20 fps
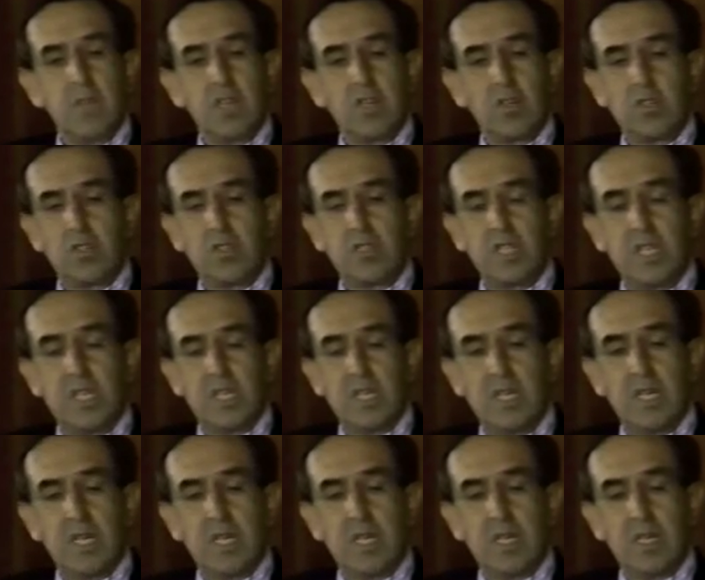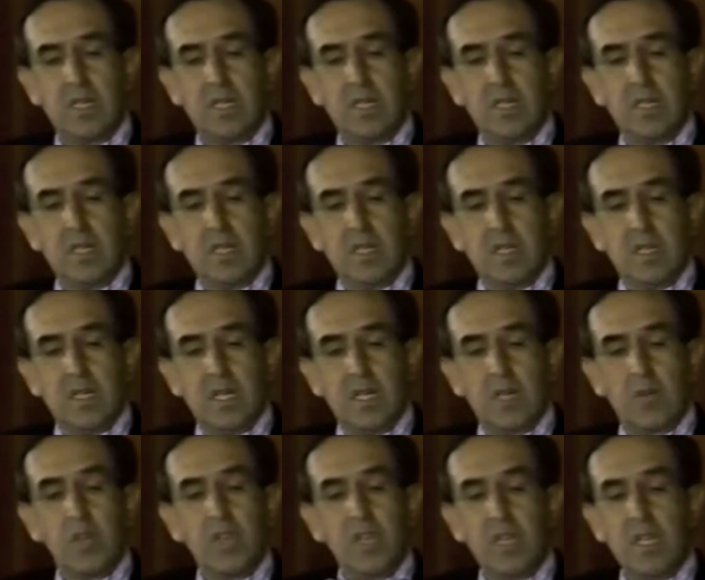because
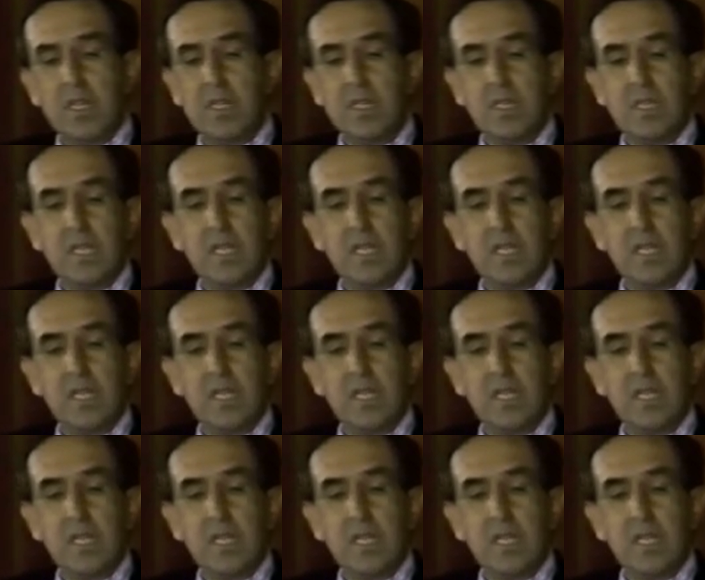within